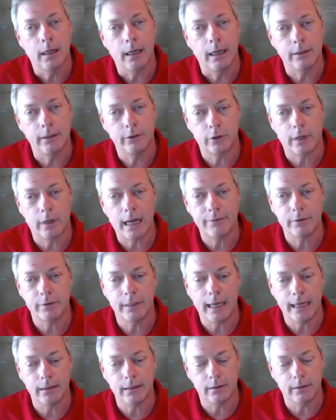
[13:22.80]
and driving
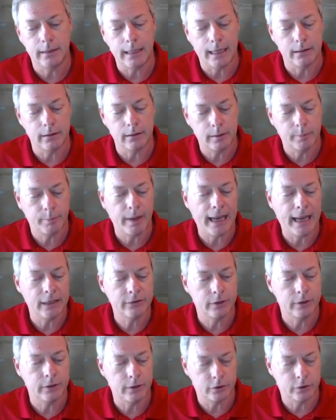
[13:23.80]
that
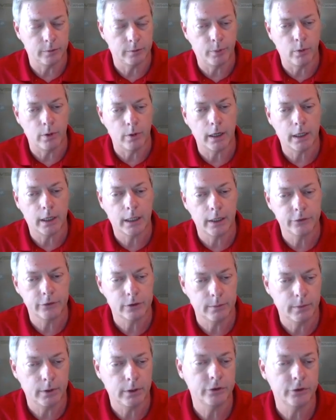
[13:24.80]
capacity to support our
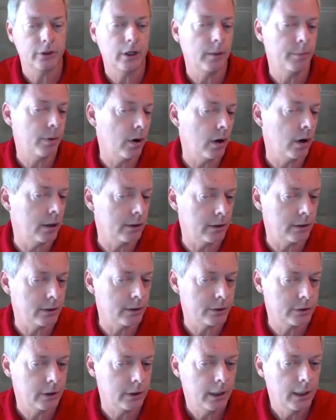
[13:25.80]
customers and our
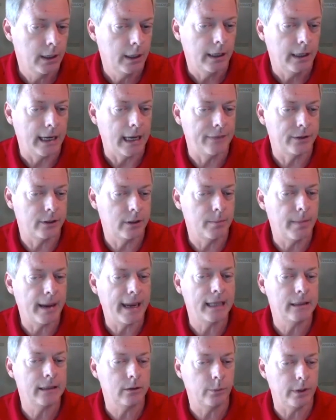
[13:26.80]
partners and the
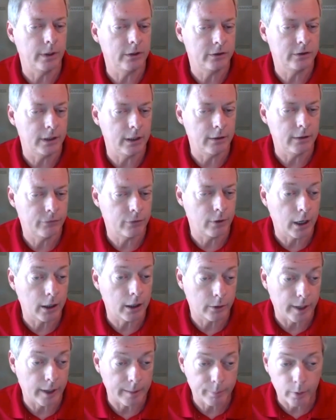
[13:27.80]
demand that we see for our
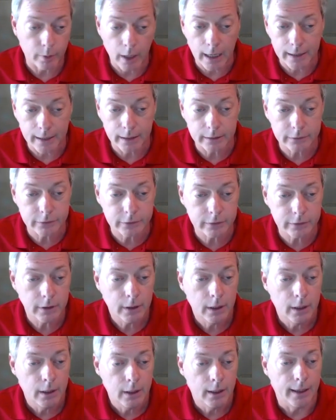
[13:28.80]
great products.
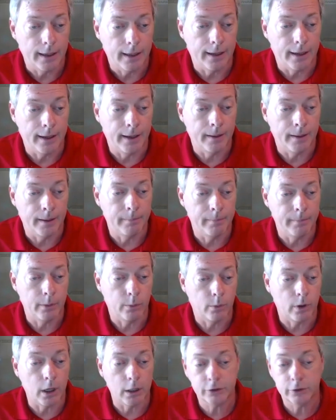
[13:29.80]

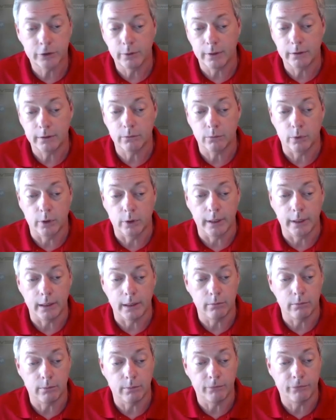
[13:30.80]
We're also
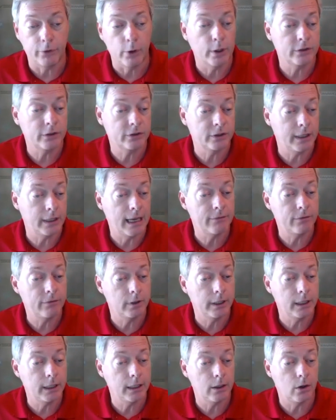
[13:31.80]
really focusing
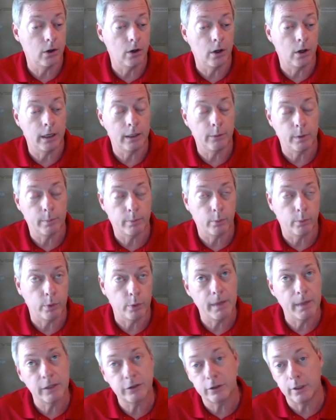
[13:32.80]
heavily on, we
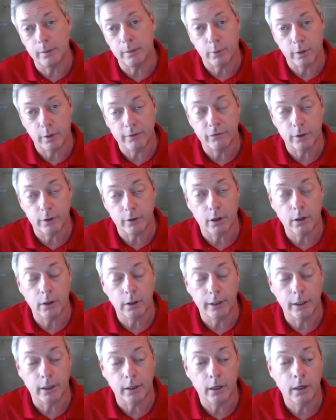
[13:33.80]
mentioned it briefly
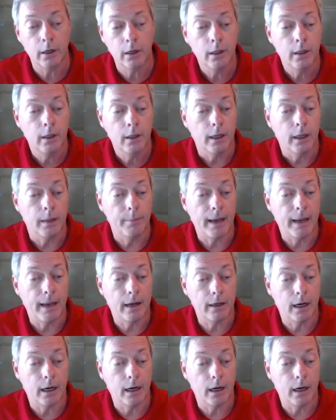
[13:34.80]
earlier,
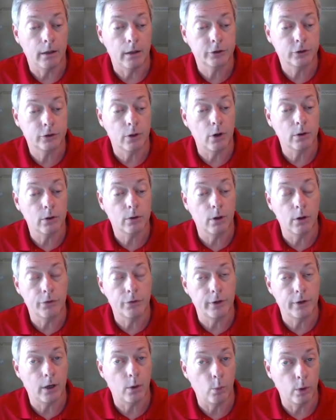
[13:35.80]
about our strong
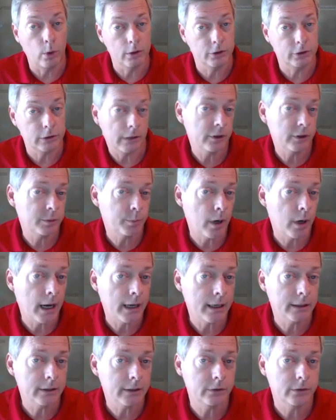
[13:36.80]
growth in our wheel service
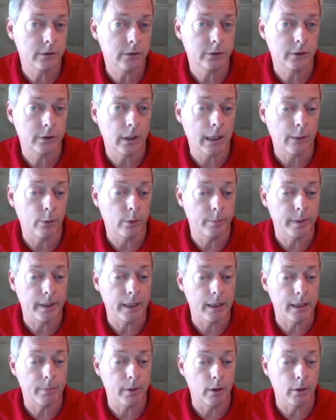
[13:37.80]
products. So that will
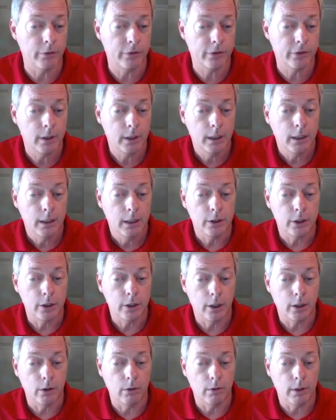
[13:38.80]
be both, you
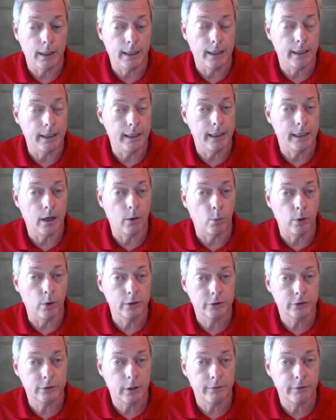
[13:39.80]
know, in our
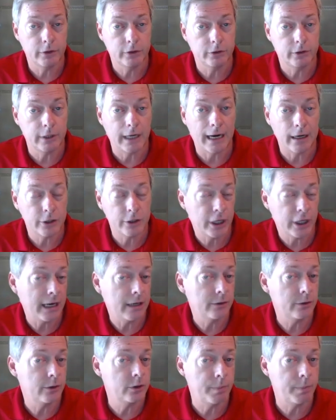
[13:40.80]
wheel service tire
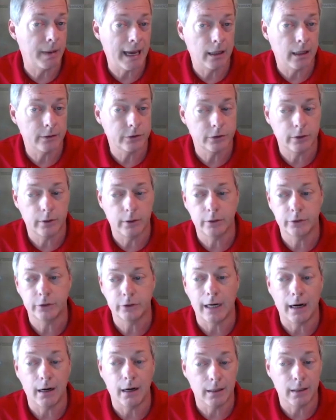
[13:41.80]
changers, balancers,
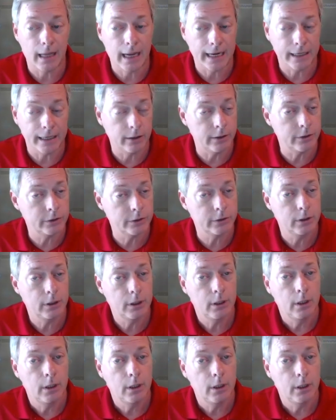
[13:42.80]
our aligners.